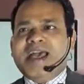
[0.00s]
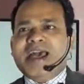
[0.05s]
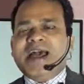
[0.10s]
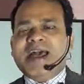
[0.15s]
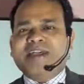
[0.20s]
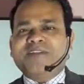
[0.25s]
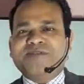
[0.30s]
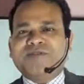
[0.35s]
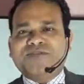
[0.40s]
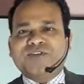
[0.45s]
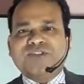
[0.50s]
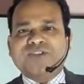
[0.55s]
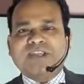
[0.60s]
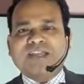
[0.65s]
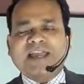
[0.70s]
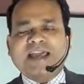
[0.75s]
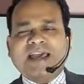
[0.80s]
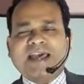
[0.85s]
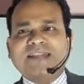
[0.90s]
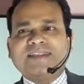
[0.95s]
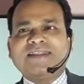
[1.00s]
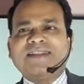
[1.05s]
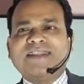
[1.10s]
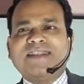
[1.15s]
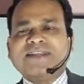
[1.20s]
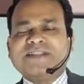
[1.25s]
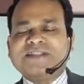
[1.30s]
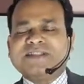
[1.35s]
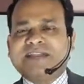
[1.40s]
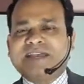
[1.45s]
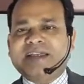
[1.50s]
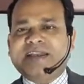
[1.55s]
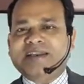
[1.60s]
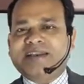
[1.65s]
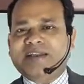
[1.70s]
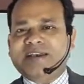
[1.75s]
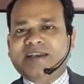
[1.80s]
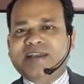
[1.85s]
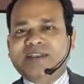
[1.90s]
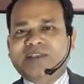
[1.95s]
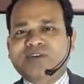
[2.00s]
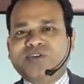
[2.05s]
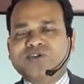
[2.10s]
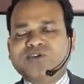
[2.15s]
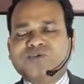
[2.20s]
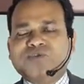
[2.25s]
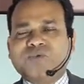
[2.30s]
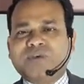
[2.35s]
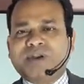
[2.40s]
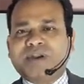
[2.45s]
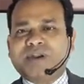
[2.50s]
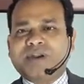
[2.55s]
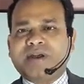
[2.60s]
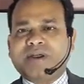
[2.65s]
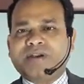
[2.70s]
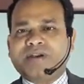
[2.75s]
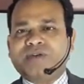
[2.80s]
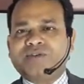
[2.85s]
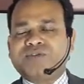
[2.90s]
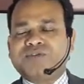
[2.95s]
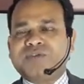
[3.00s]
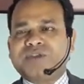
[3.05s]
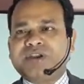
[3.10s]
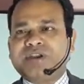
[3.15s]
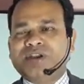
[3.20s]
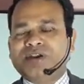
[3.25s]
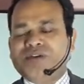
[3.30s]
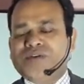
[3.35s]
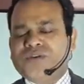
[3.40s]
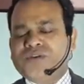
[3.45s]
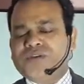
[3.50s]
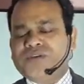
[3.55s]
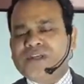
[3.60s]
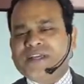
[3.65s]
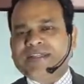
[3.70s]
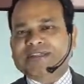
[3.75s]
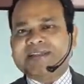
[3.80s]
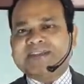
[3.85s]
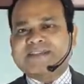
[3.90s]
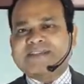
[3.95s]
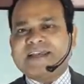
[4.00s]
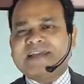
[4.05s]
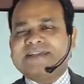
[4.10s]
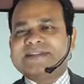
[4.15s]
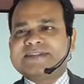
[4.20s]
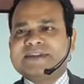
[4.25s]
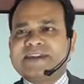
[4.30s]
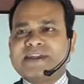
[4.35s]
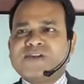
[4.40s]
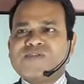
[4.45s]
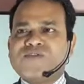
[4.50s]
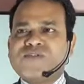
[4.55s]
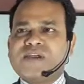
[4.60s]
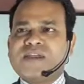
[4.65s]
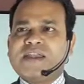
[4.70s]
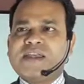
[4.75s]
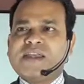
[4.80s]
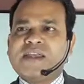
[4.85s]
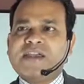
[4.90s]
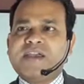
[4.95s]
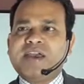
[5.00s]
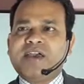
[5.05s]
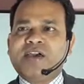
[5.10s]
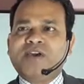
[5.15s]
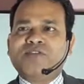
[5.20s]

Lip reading: And for the athletes and those who are doing good exercise regularly,